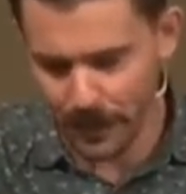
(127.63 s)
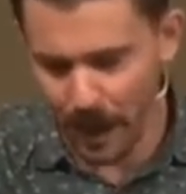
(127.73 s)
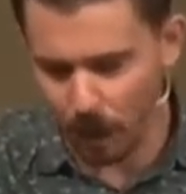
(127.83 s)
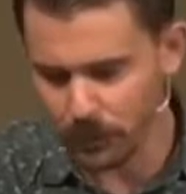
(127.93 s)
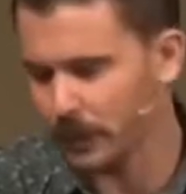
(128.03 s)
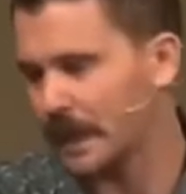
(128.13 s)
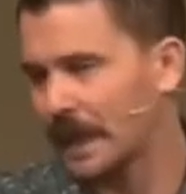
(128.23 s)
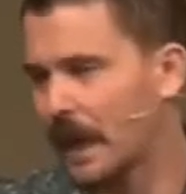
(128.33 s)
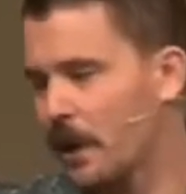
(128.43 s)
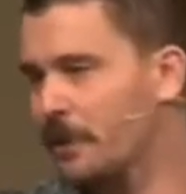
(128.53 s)
Now,
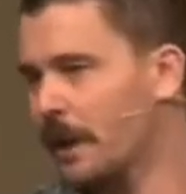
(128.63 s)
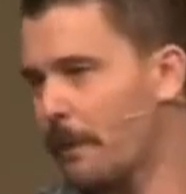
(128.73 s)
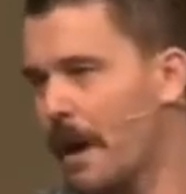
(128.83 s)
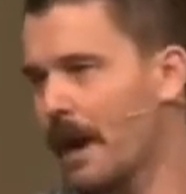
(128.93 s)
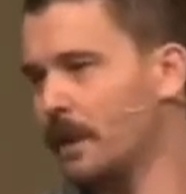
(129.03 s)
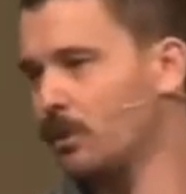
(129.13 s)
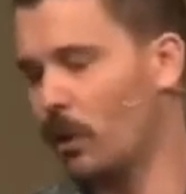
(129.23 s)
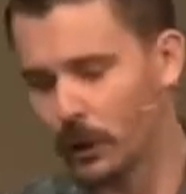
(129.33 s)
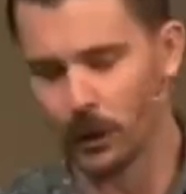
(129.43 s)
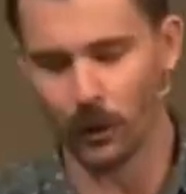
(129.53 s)
ultimately, I don't think it matters
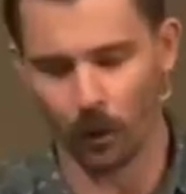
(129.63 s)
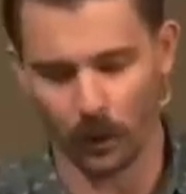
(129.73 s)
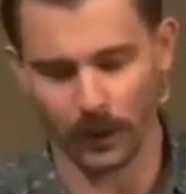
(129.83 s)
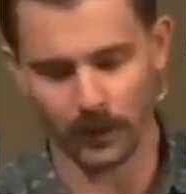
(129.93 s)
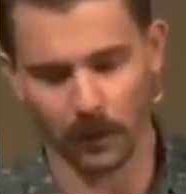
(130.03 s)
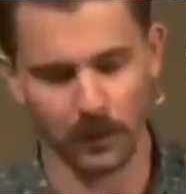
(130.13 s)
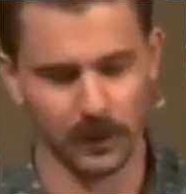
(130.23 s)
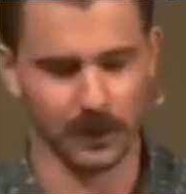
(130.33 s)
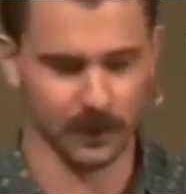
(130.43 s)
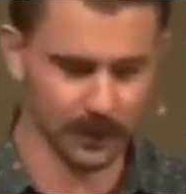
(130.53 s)
what you call it, as long
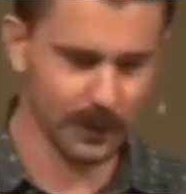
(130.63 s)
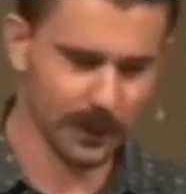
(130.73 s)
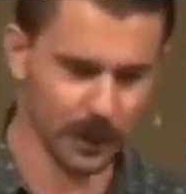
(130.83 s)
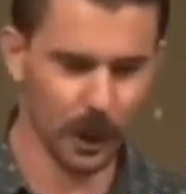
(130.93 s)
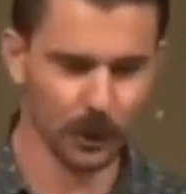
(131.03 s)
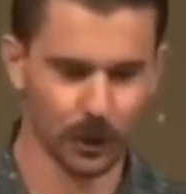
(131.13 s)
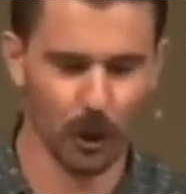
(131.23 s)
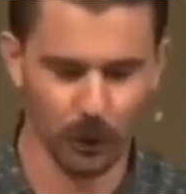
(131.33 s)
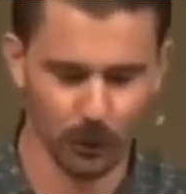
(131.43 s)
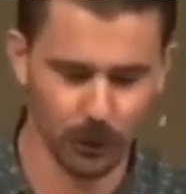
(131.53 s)
as it's, you know,
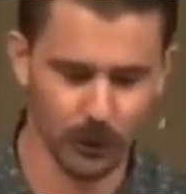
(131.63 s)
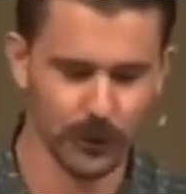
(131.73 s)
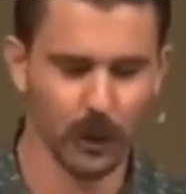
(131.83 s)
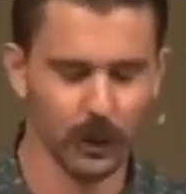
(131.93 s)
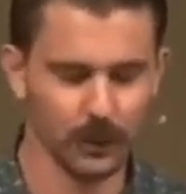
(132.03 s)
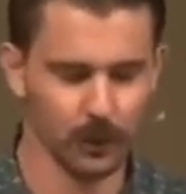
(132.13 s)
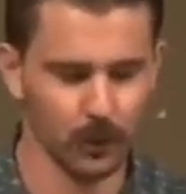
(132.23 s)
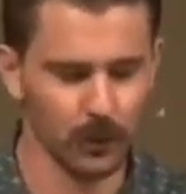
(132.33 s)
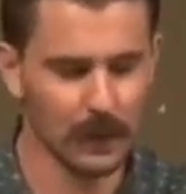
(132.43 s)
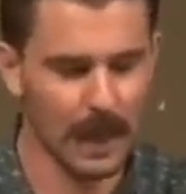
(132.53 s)
John or John's
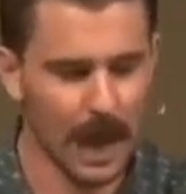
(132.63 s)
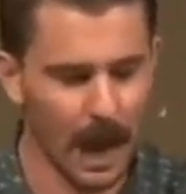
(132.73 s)
gospel.